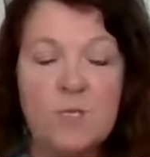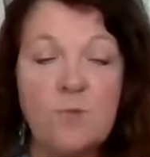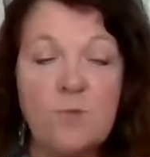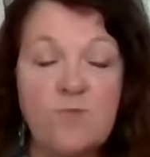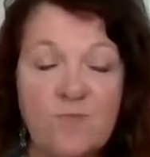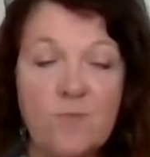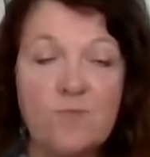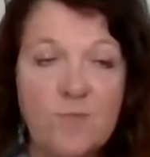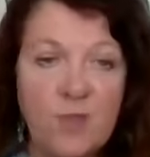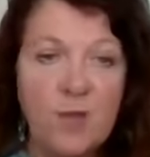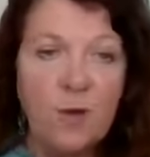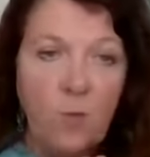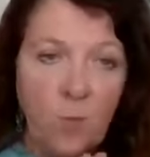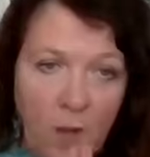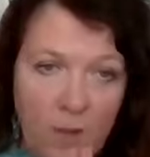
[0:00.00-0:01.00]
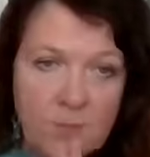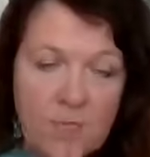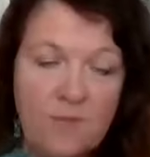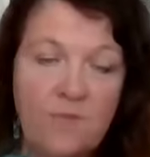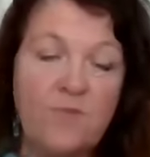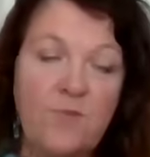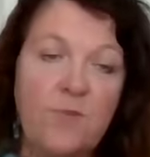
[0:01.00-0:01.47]
So, you know, well
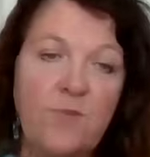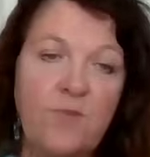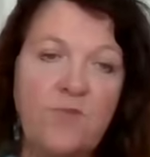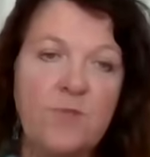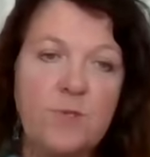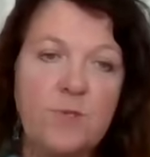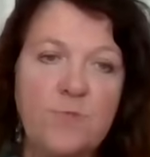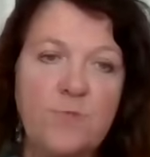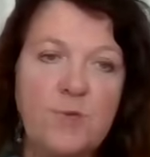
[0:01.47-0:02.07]
done for